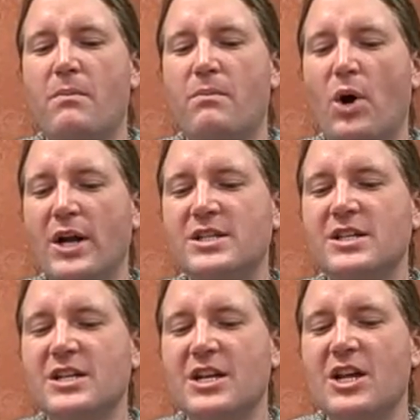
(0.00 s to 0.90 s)
But
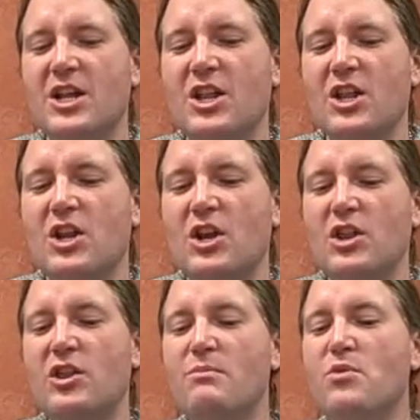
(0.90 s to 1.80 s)

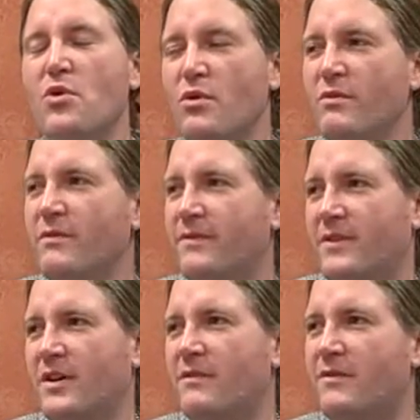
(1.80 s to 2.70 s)
the move
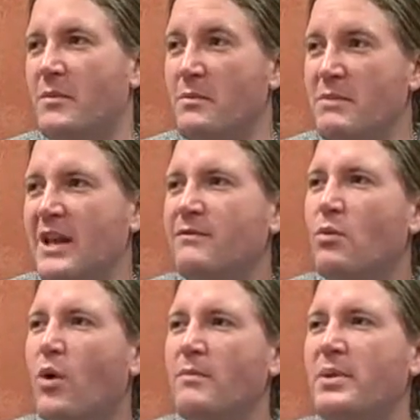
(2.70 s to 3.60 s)
from the medieval
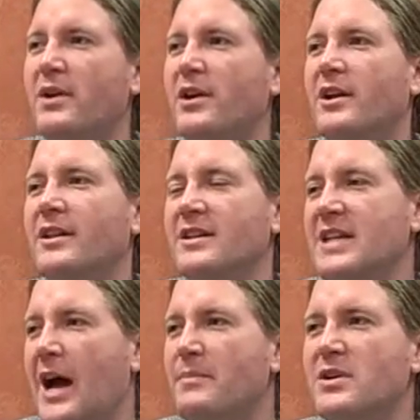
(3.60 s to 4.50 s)
warm period, and this
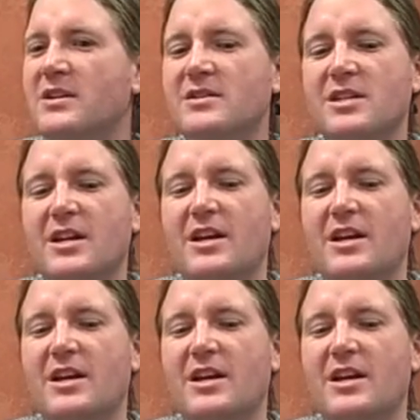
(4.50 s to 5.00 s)
happened